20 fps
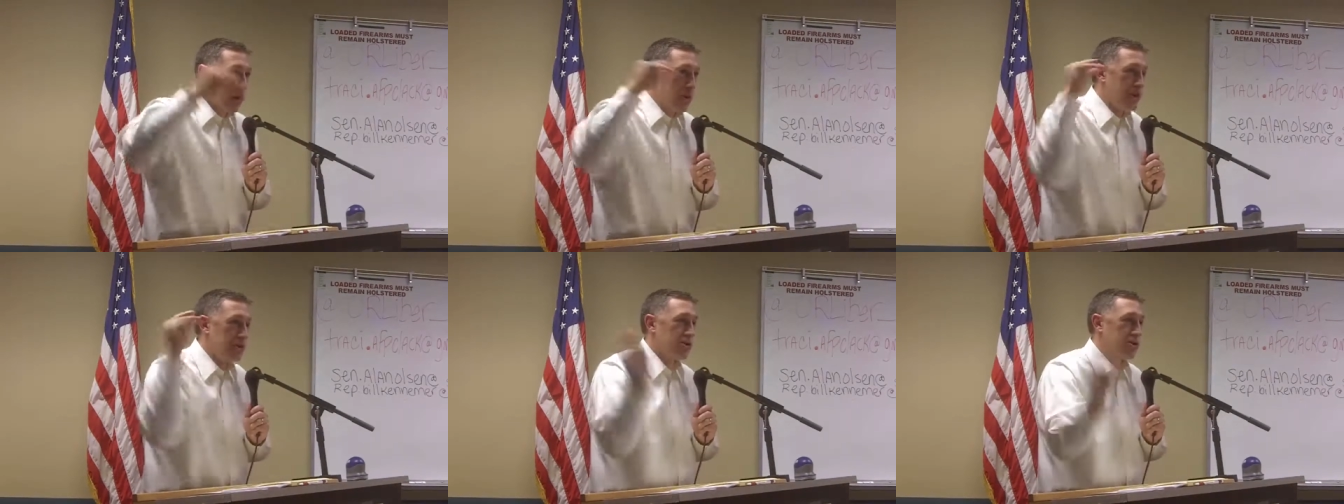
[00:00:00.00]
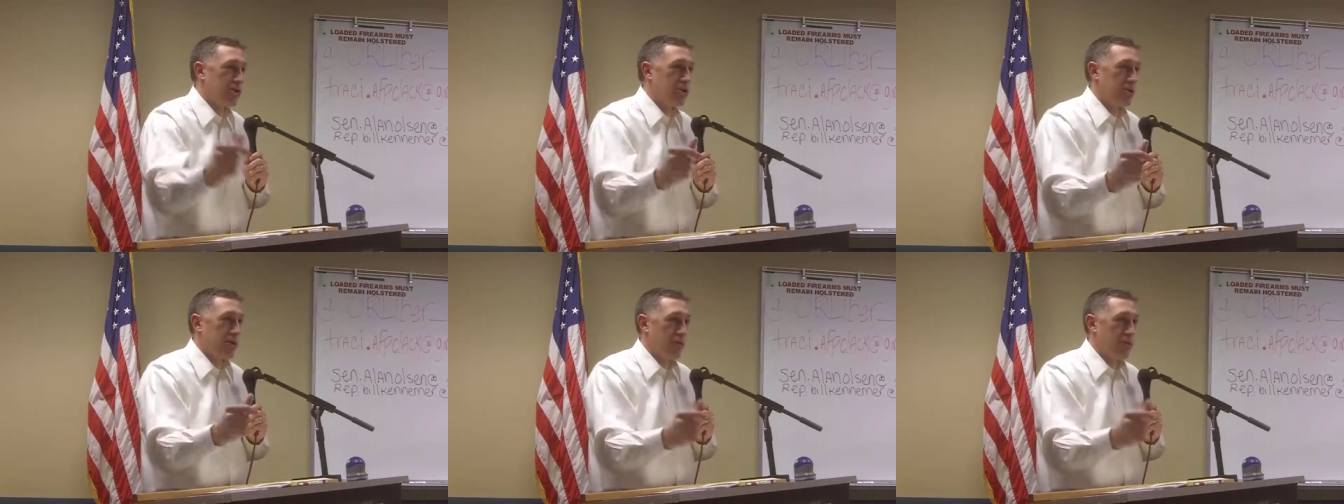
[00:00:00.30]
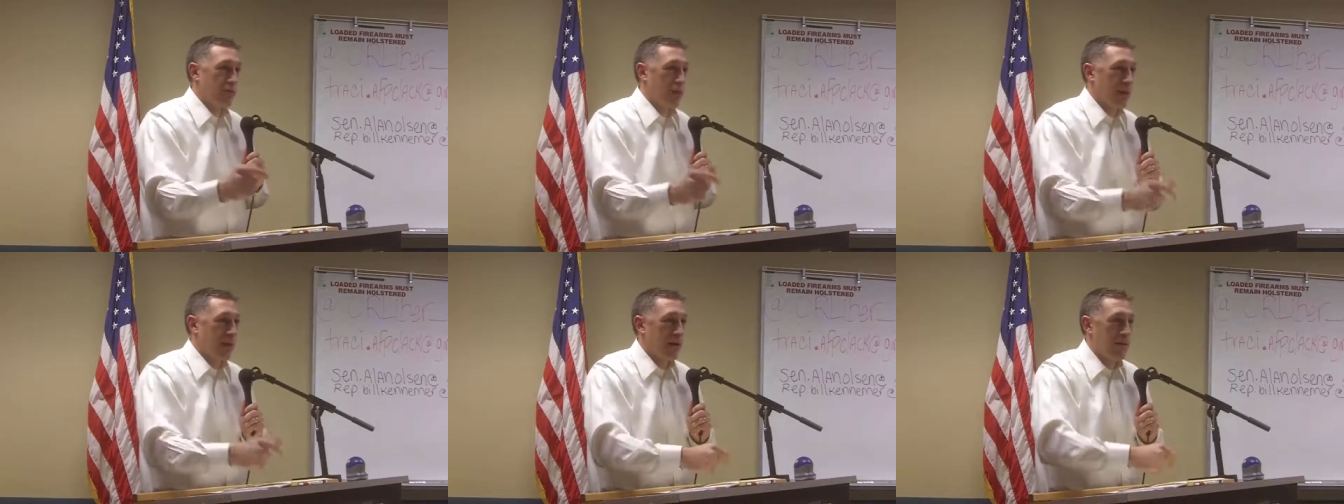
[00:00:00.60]
we can turn
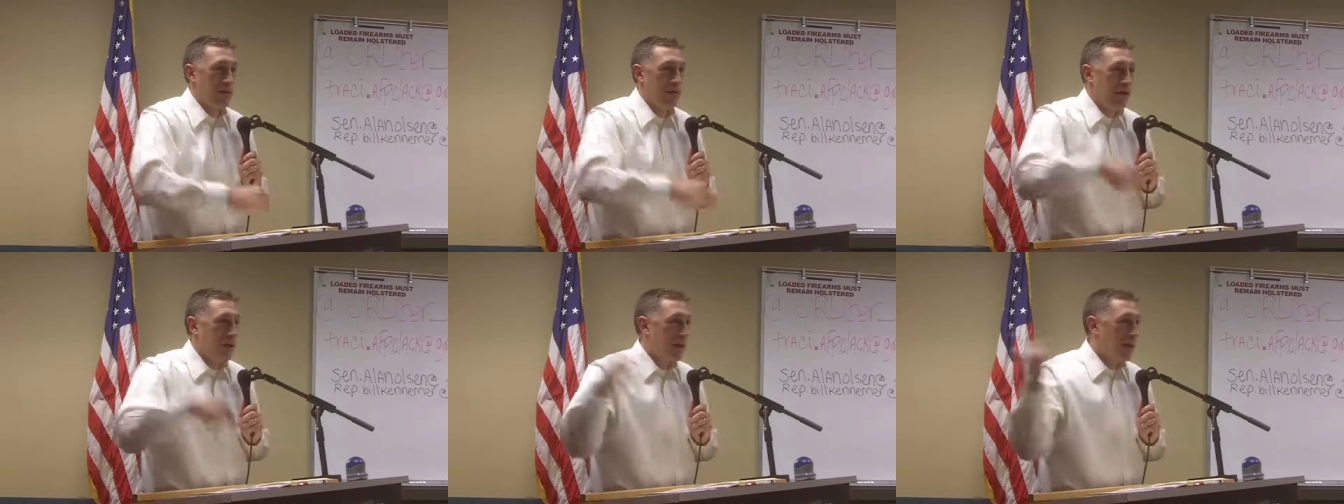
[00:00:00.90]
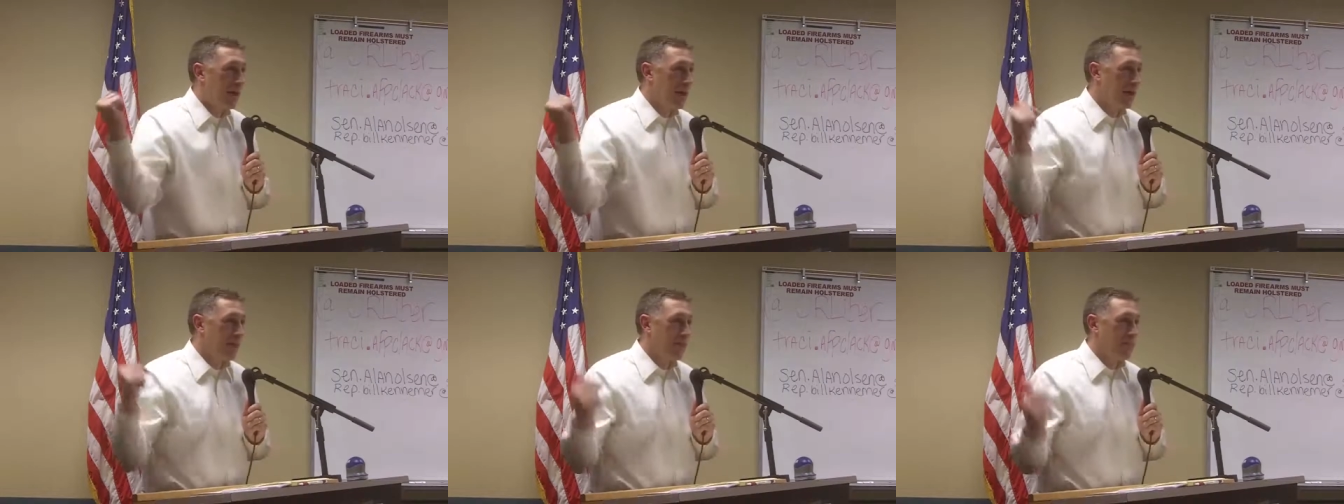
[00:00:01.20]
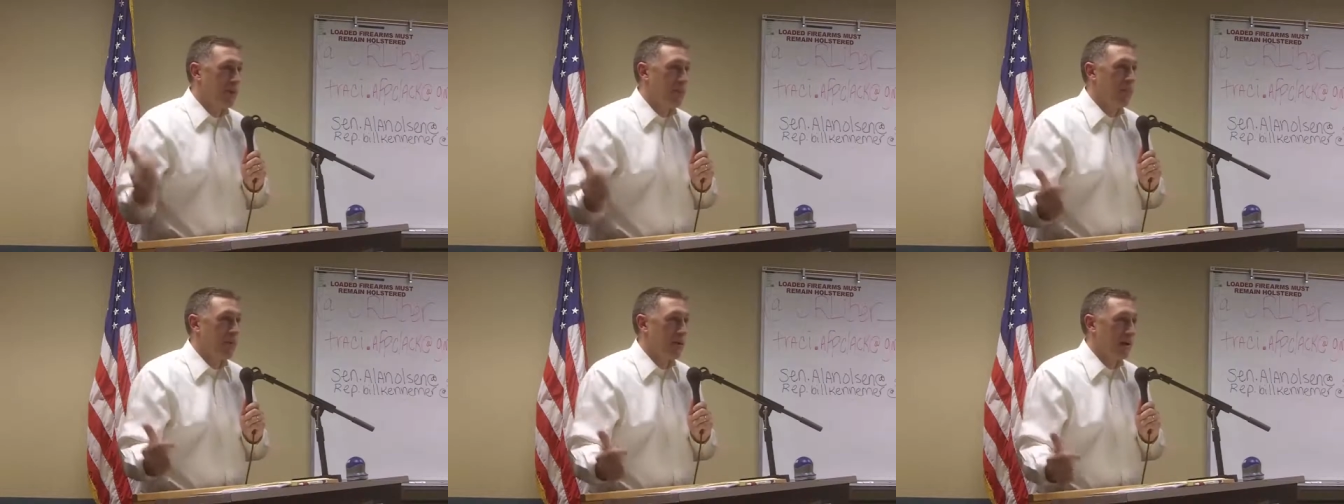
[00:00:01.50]
it around
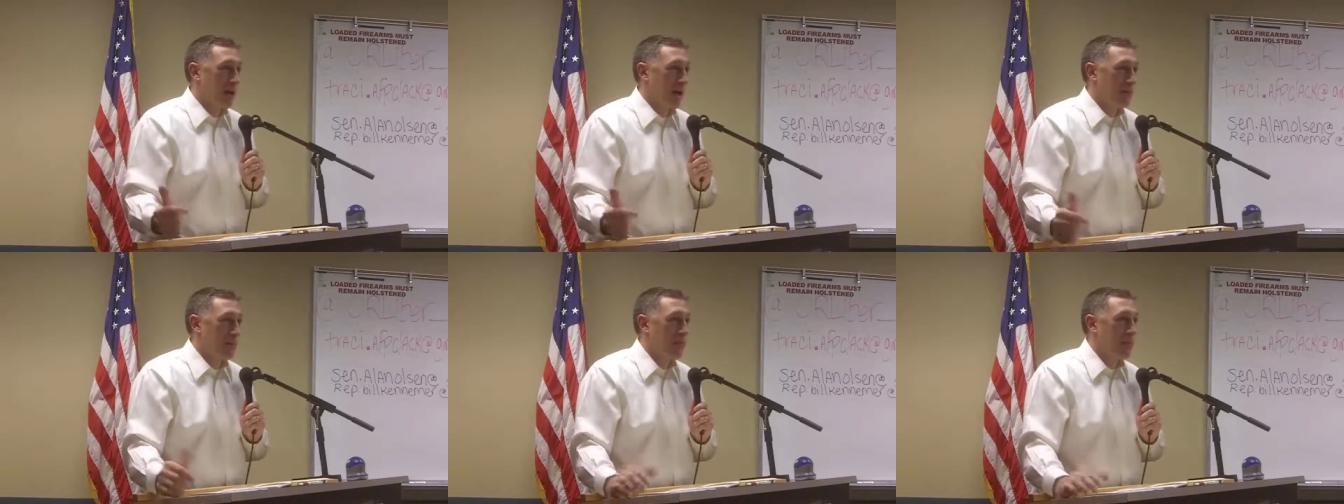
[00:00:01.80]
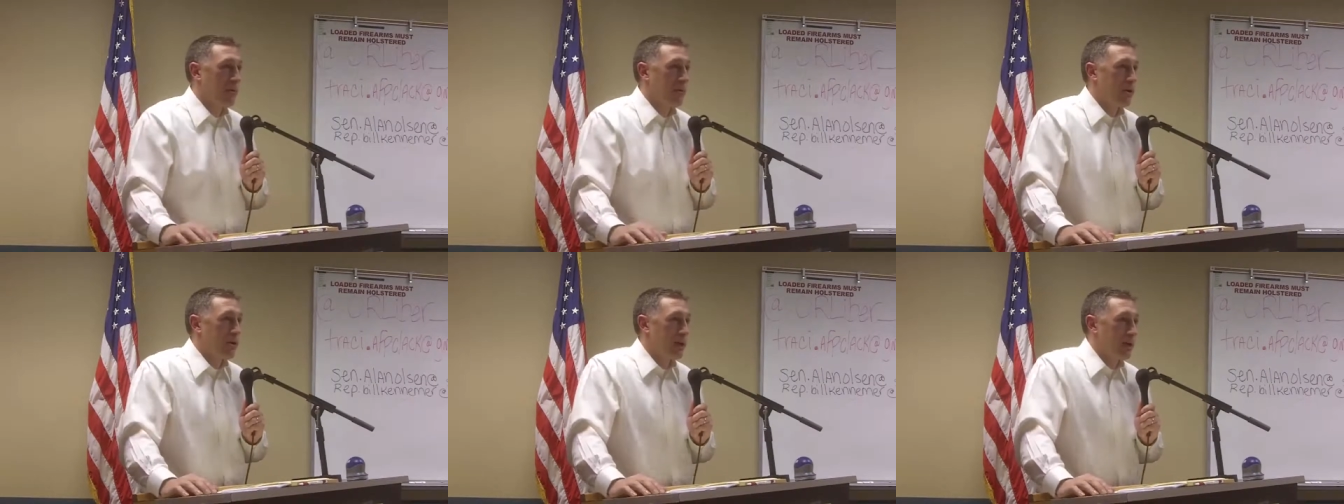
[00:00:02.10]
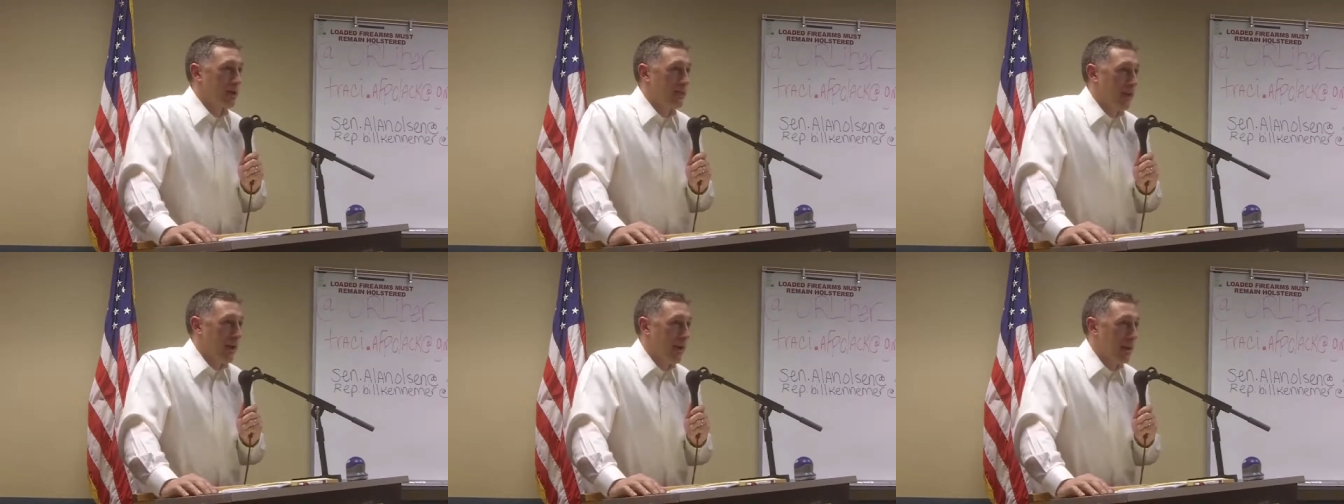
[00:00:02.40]
and flip it on them and put it
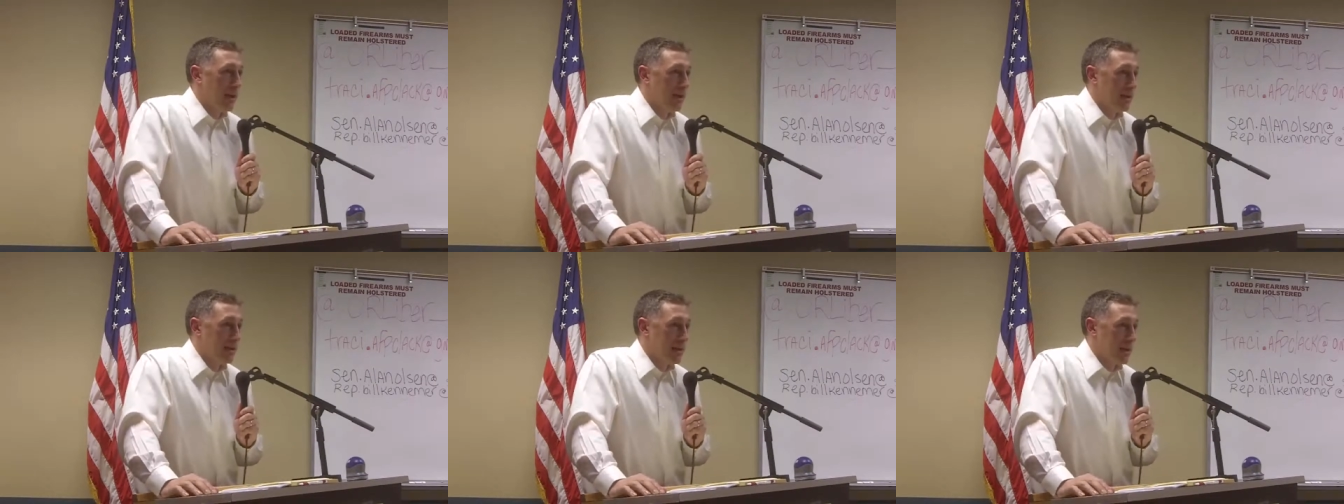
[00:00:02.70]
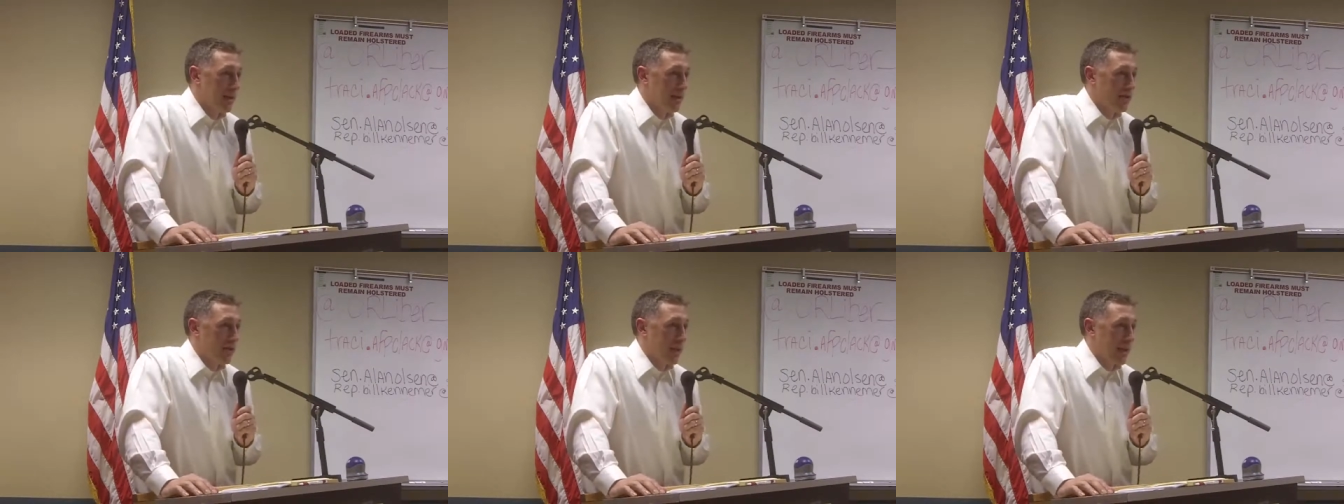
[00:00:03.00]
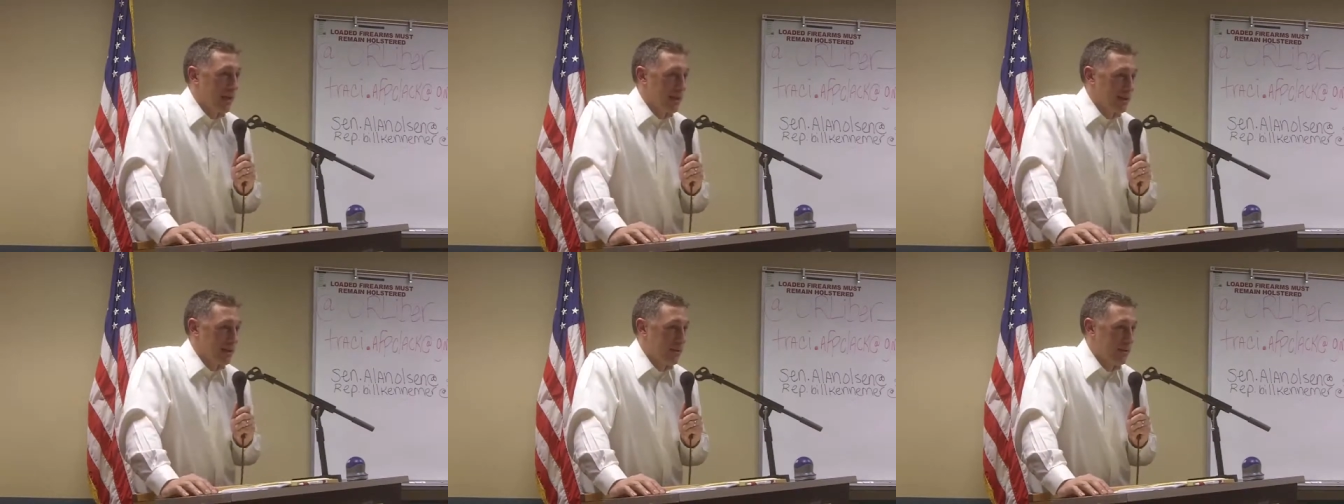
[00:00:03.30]
on the ballot and give it
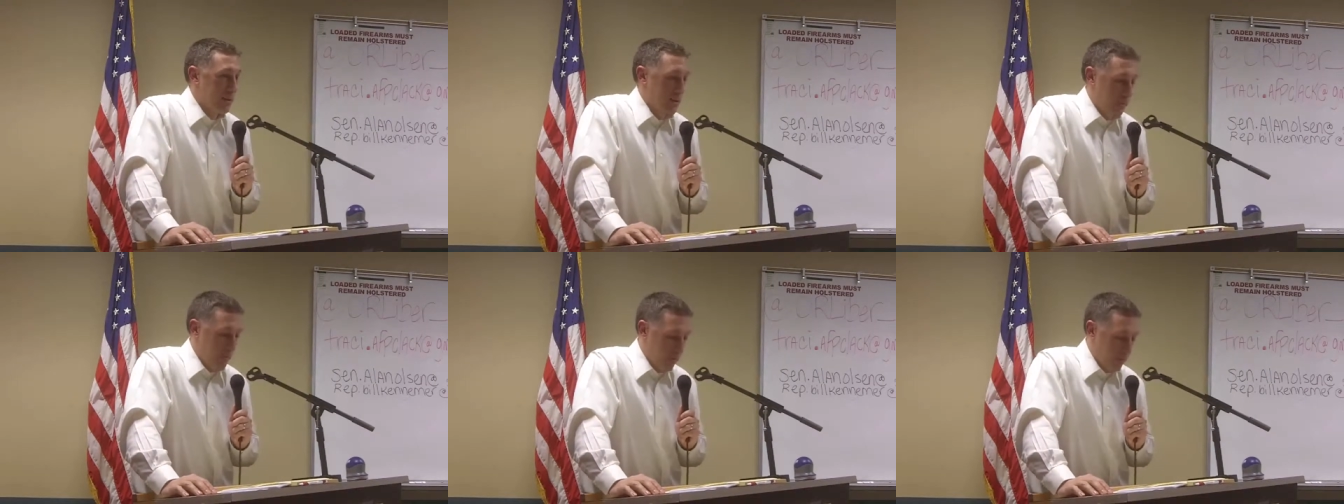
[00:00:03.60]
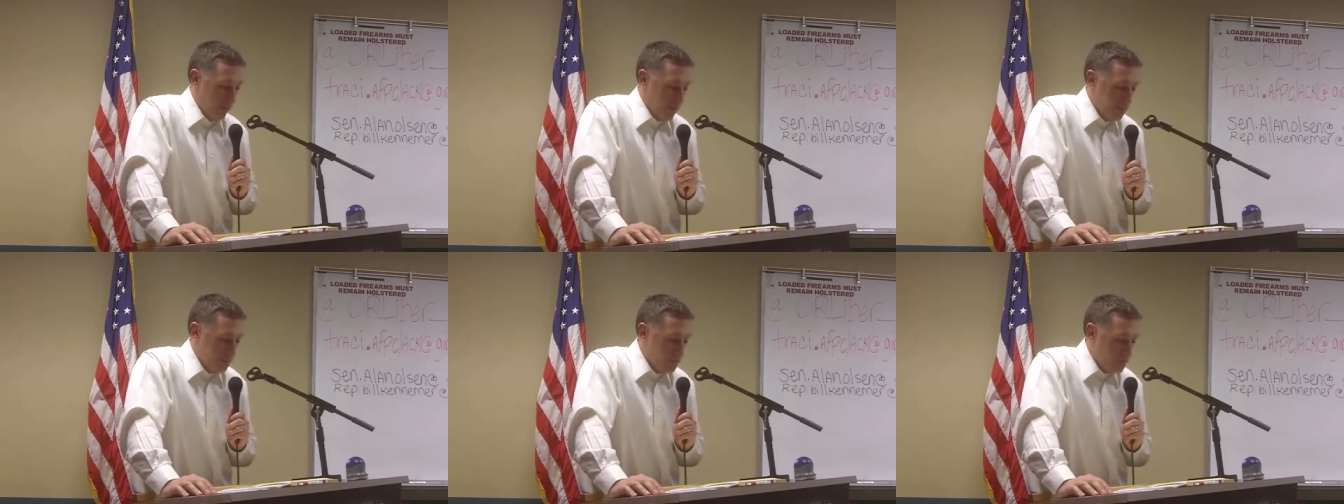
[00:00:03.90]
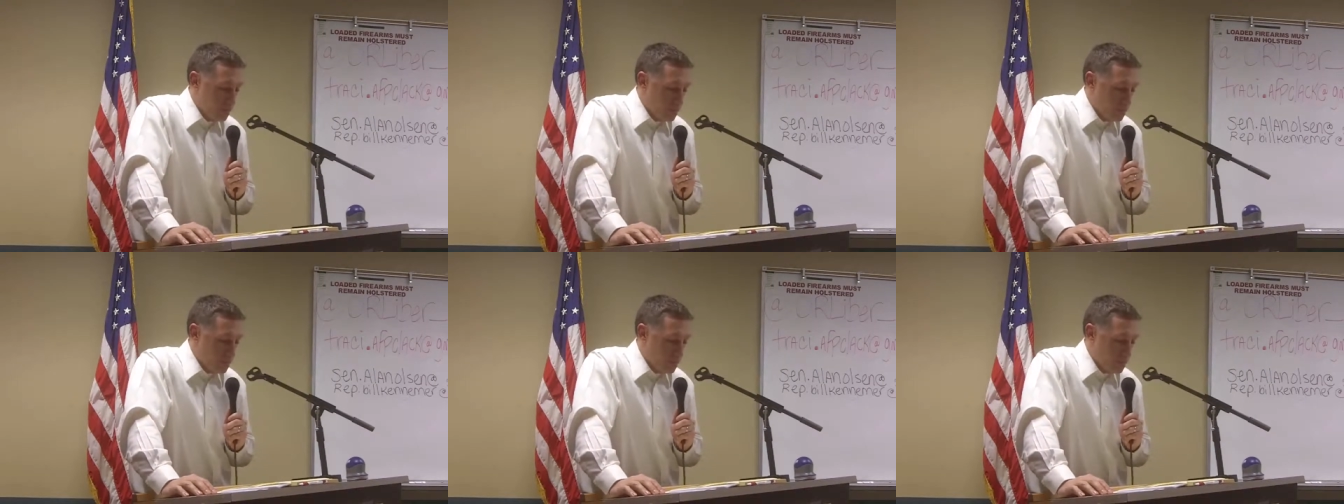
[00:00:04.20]
back to the people.